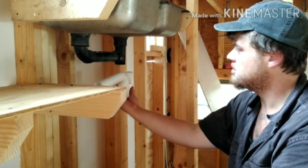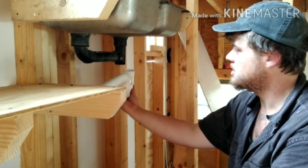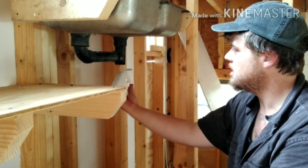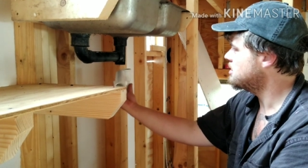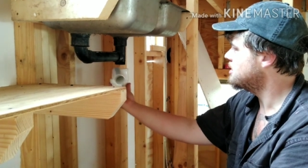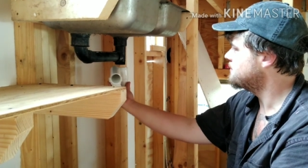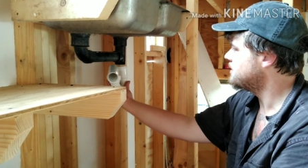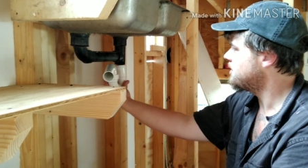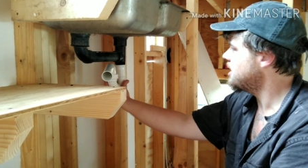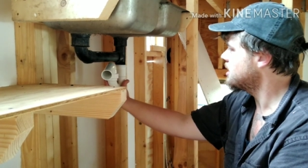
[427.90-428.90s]
deal of
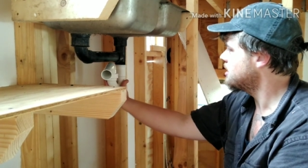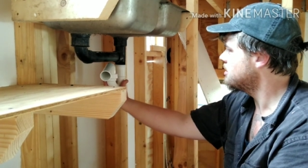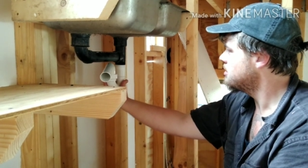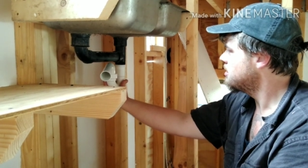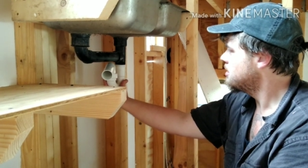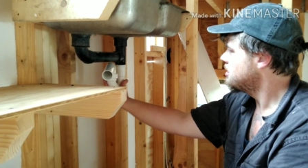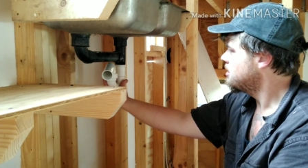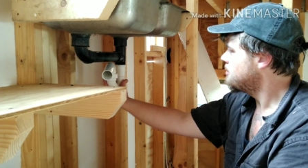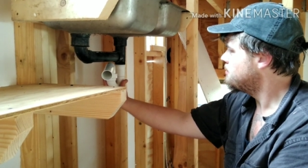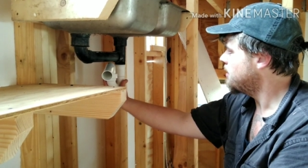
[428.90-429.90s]
the thing here.
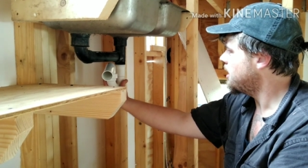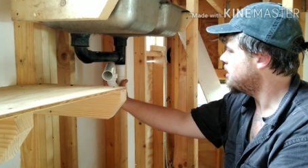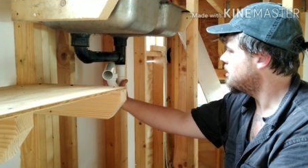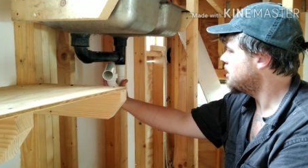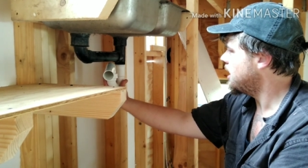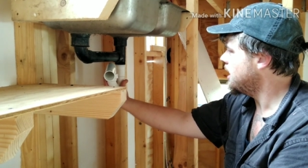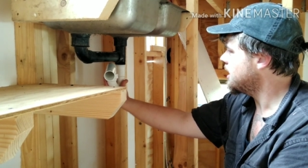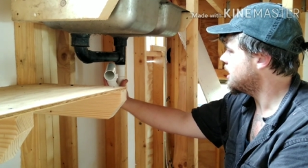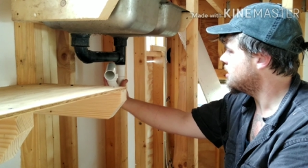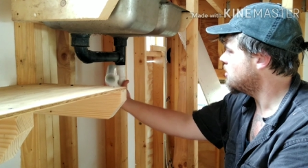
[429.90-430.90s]
But I
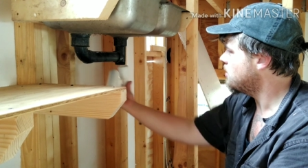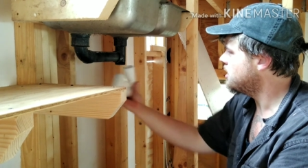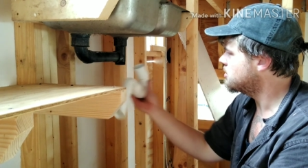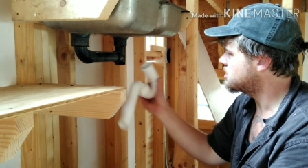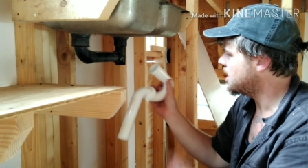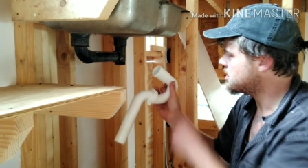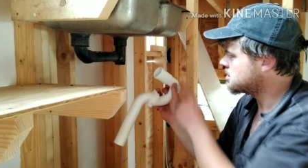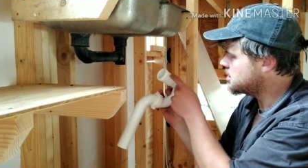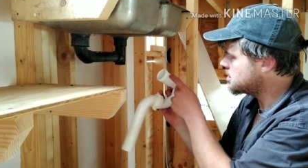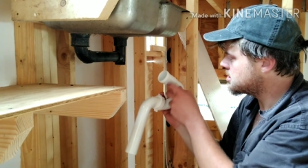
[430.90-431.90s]
ain't got no way to attach
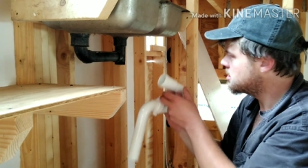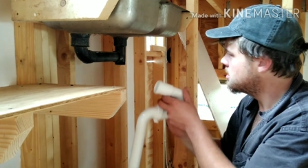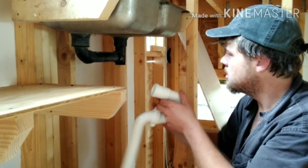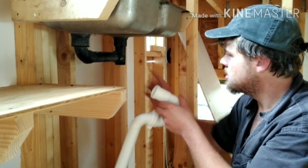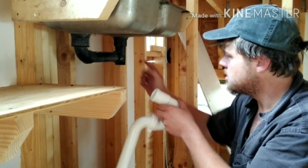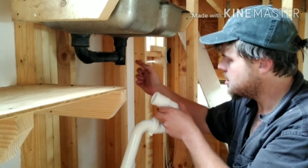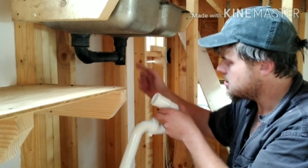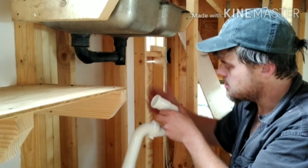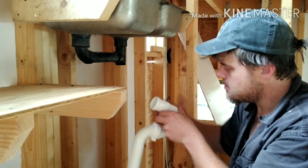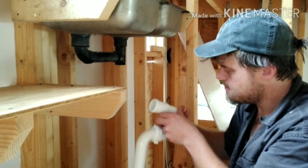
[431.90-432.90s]
this to here.